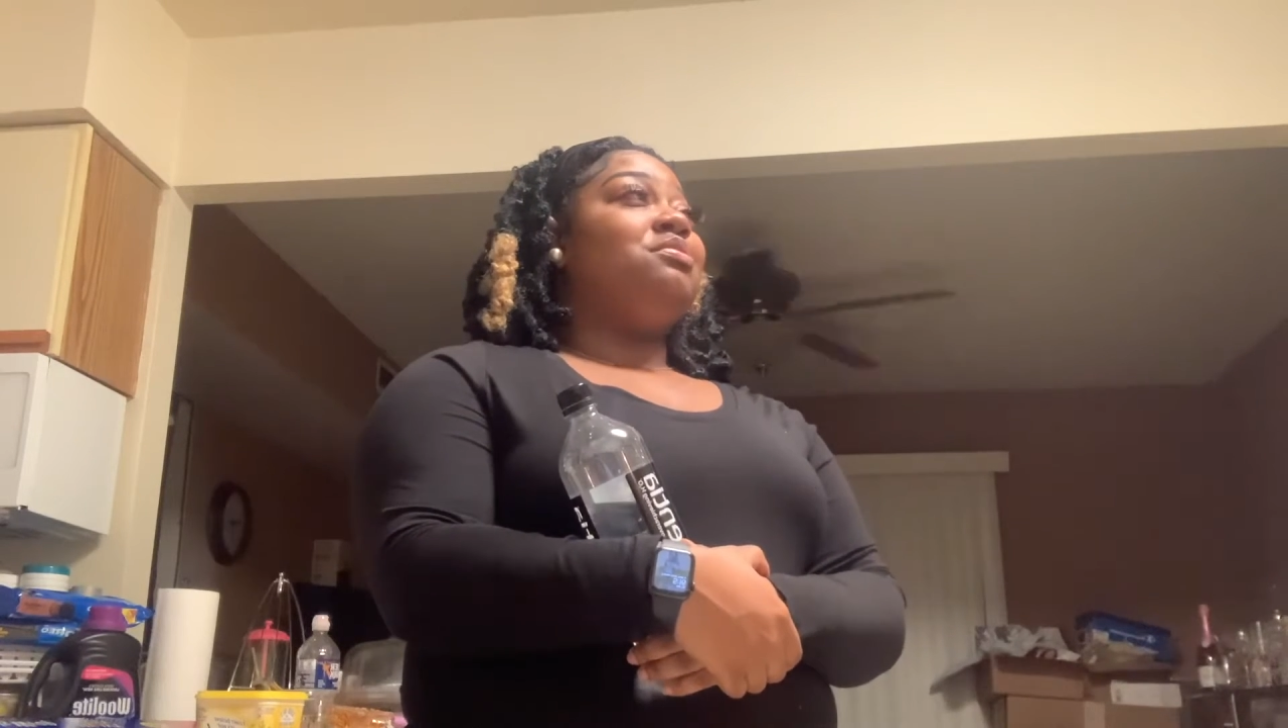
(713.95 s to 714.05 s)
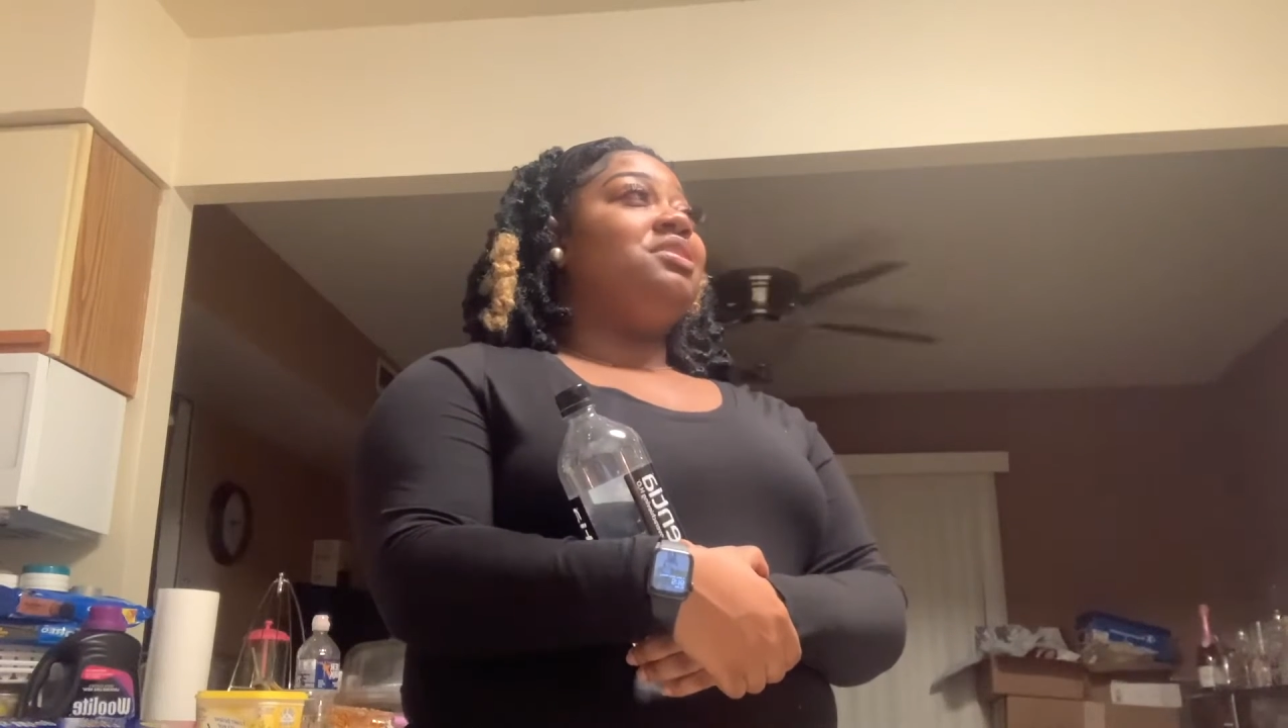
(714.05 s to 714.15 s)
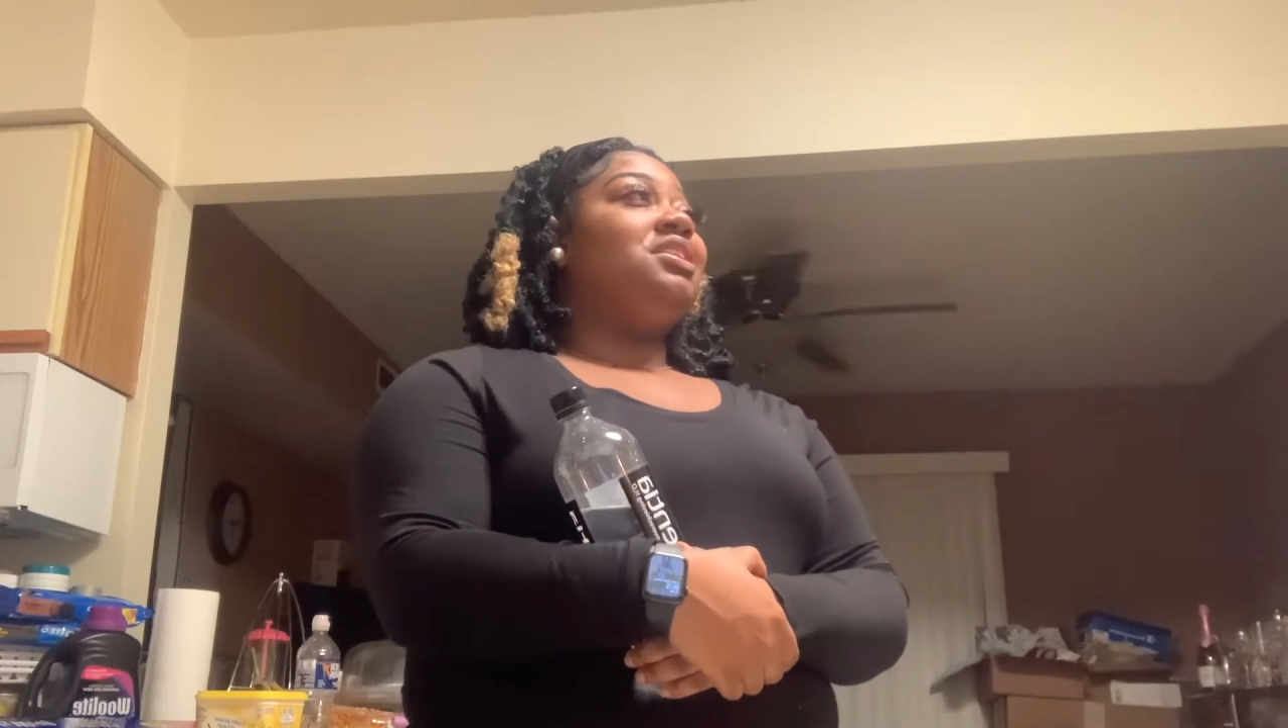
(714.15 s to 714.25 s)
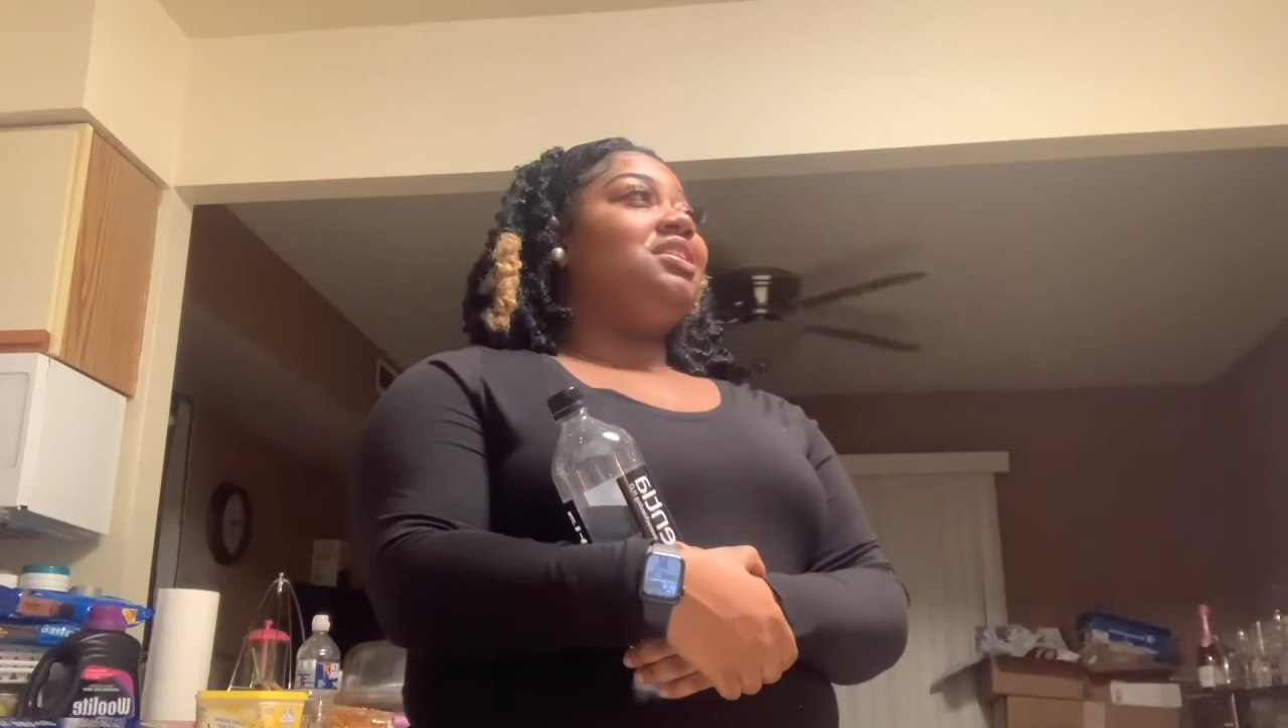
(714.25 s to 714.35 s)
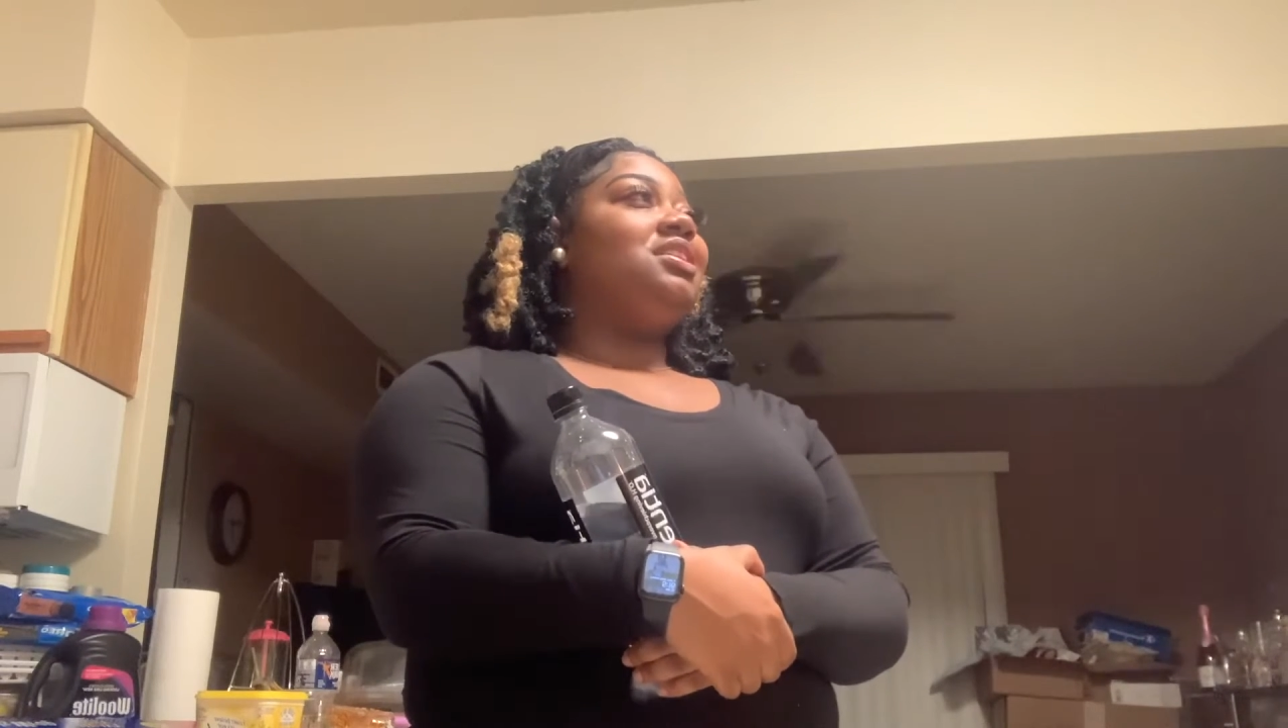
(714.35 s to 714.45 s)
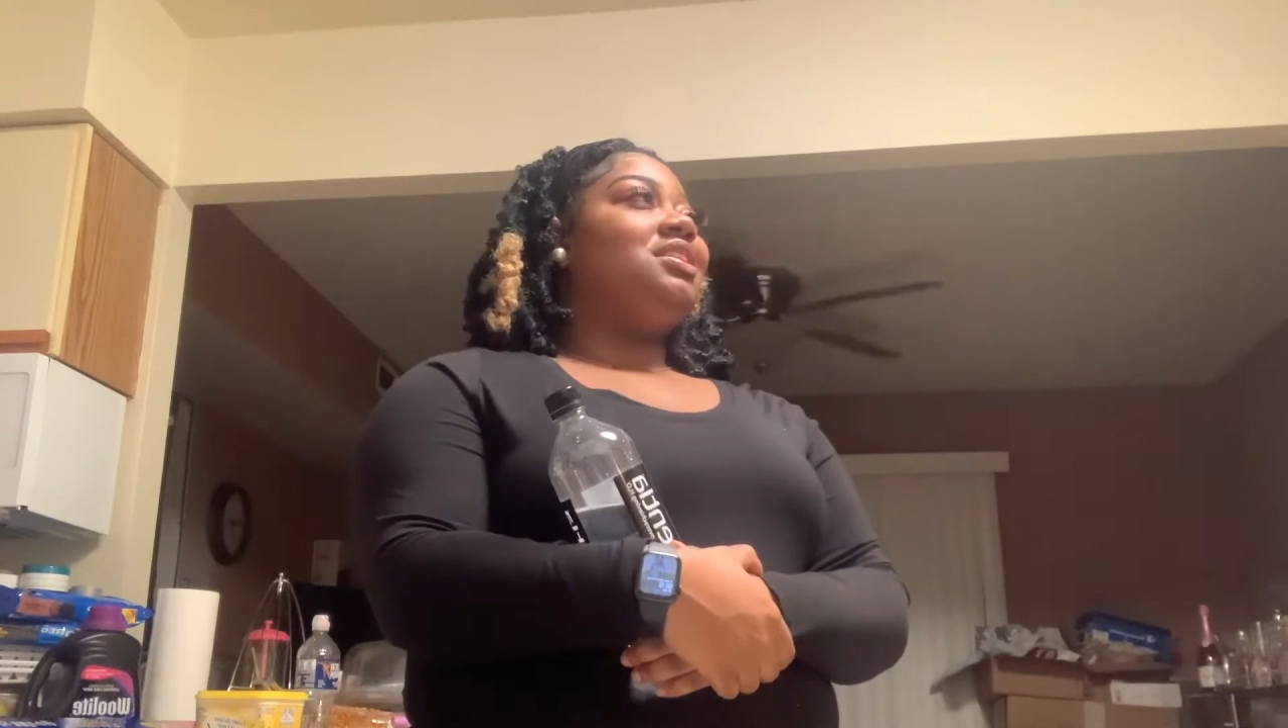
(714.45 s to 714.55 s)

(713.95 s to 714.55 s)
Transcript: but